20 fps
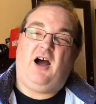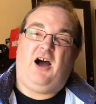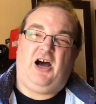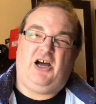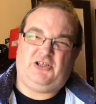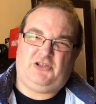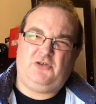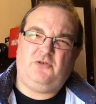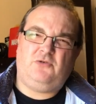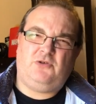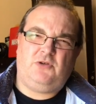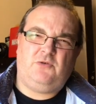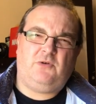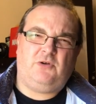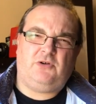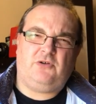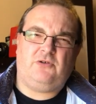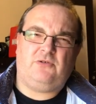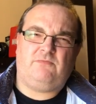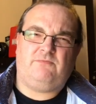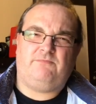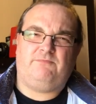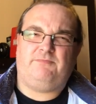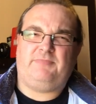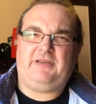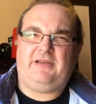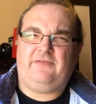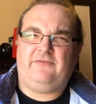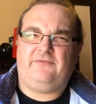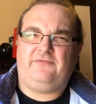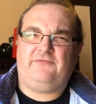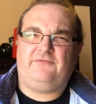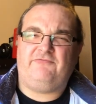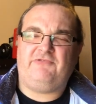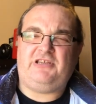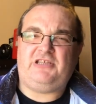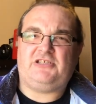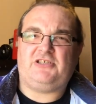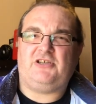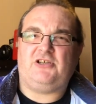I do a good bit of
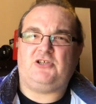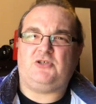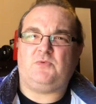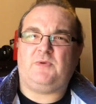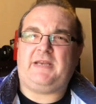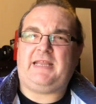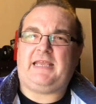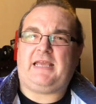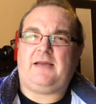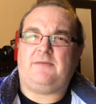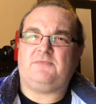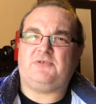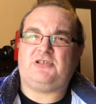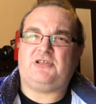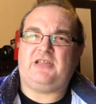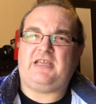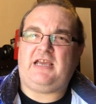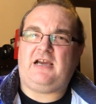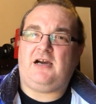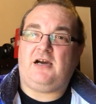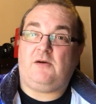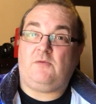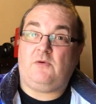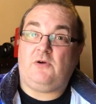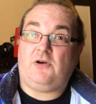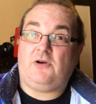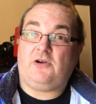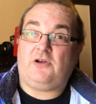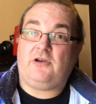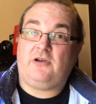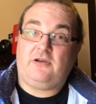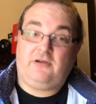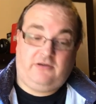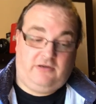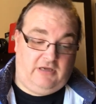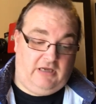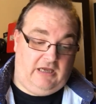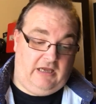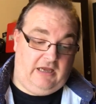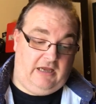research when it comes to the artwork.
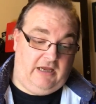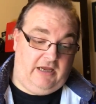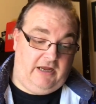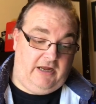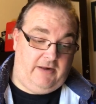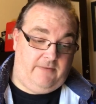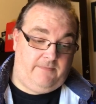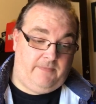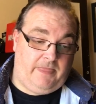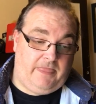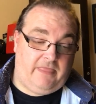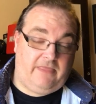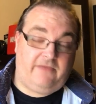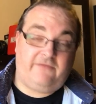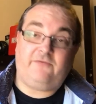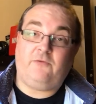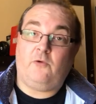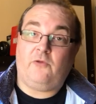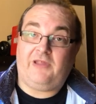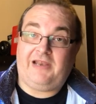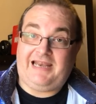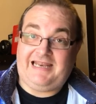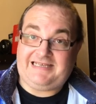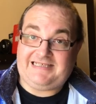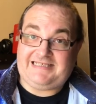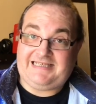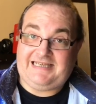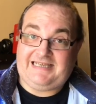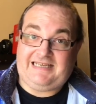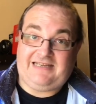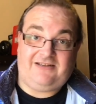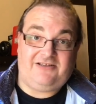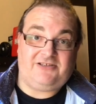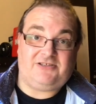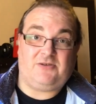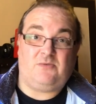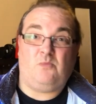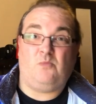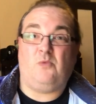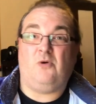For the
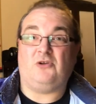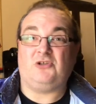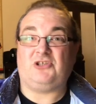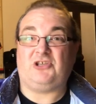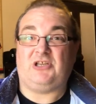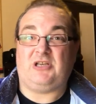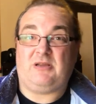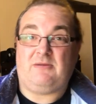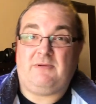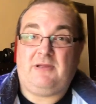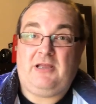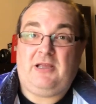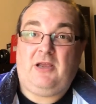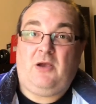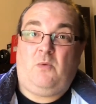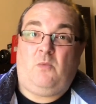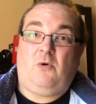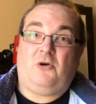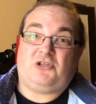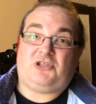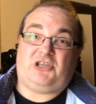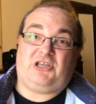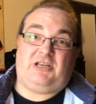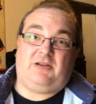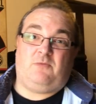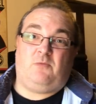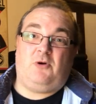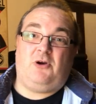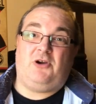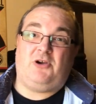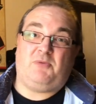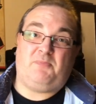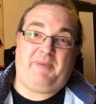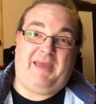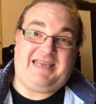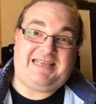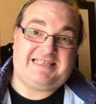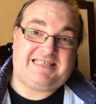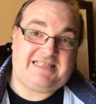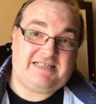lenticulars on what's gonna work
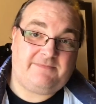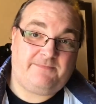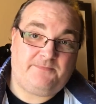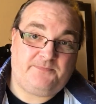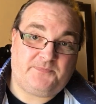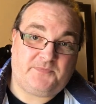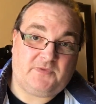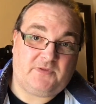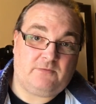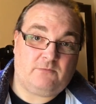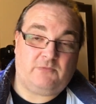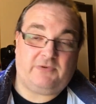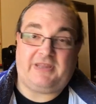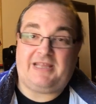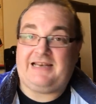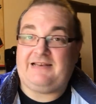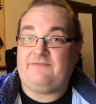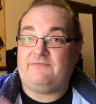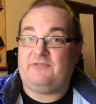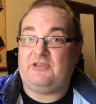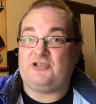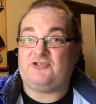best with the